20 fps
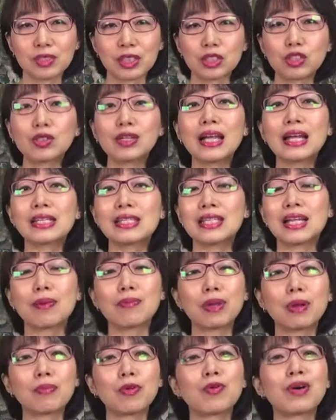So that's
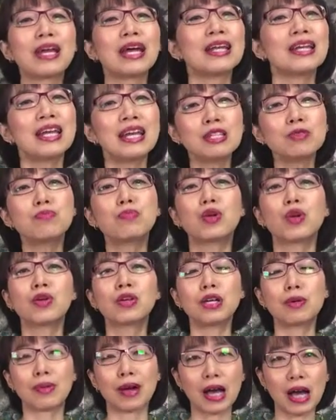step number 1, and that's
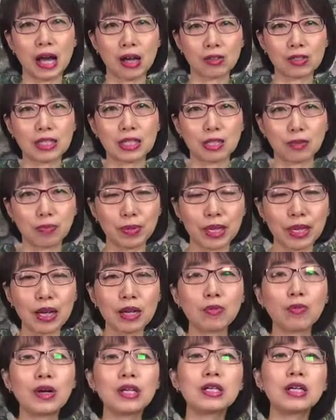purely about housekeeping.
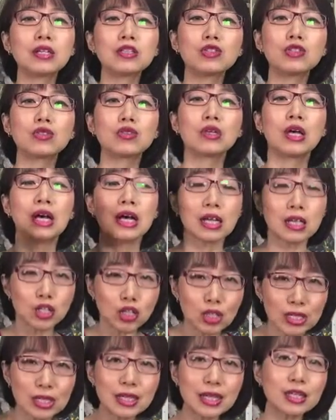I want us to
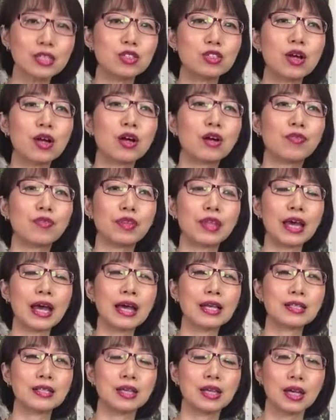just take stock of
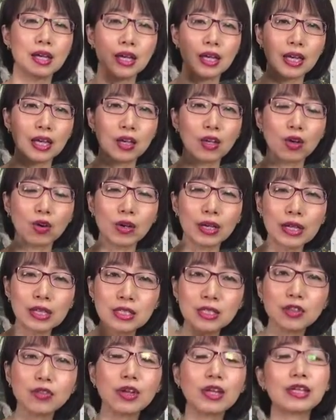that,
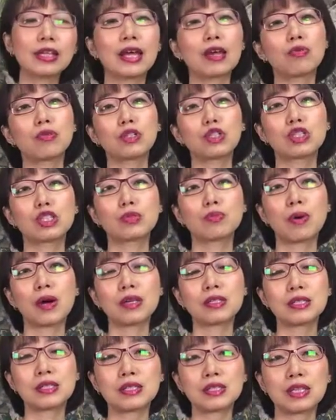integrate that which is
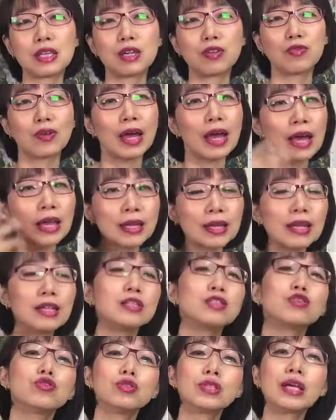positive, and
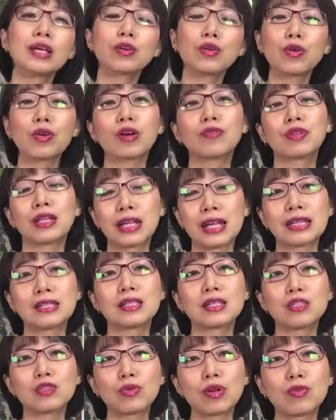then to take note of the
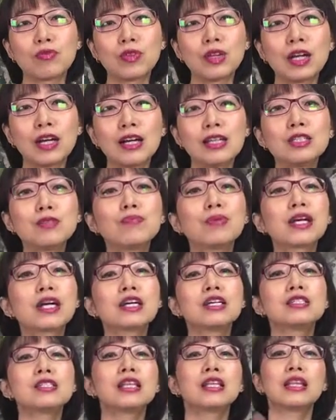lessons we have learned,
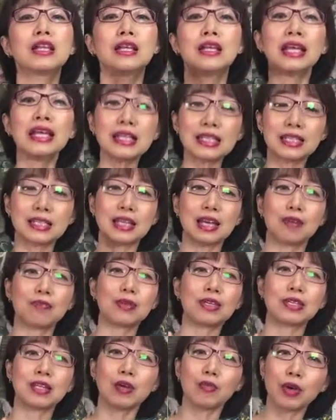because the next step
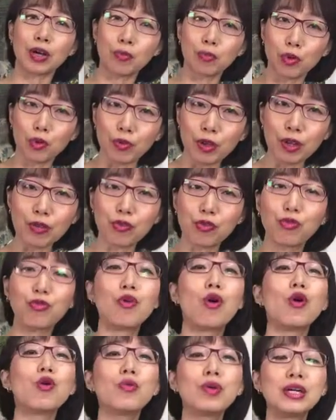is that we're moving
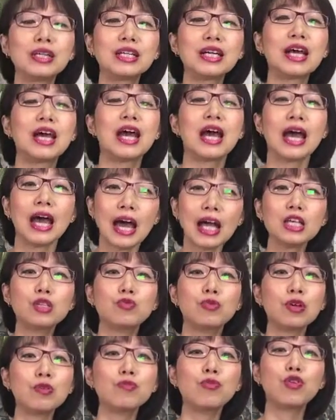forward. As
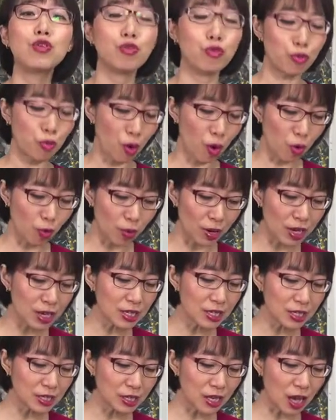we move
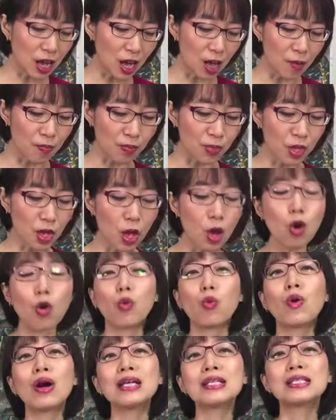forward,
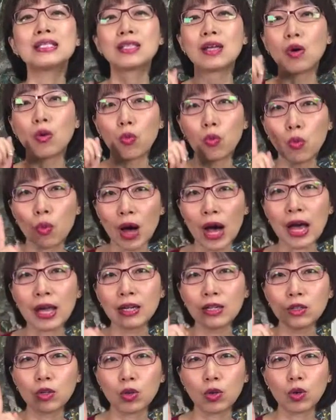what's the
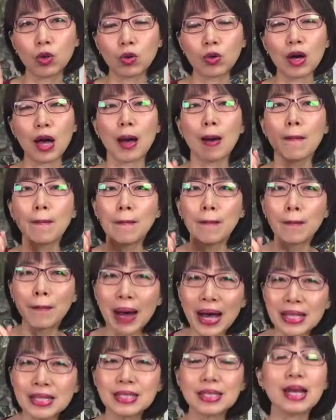one goal, a
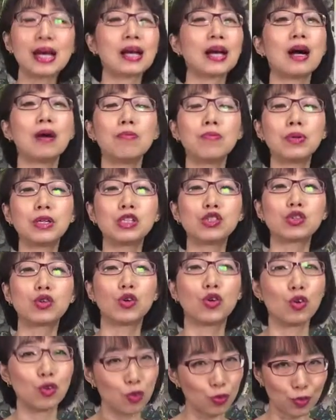must accomplish
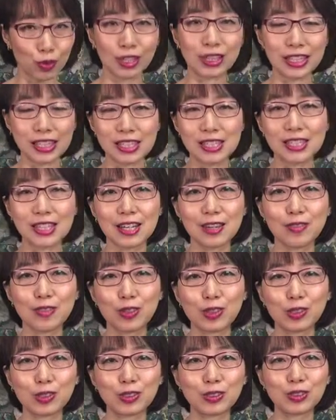goal for this year
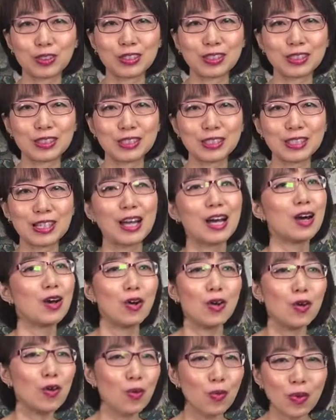for you?
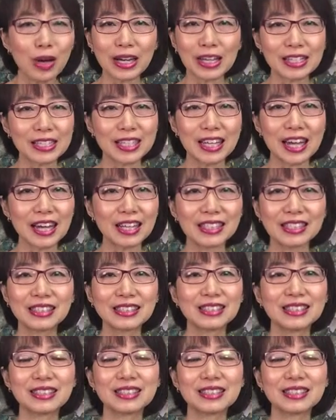What is that?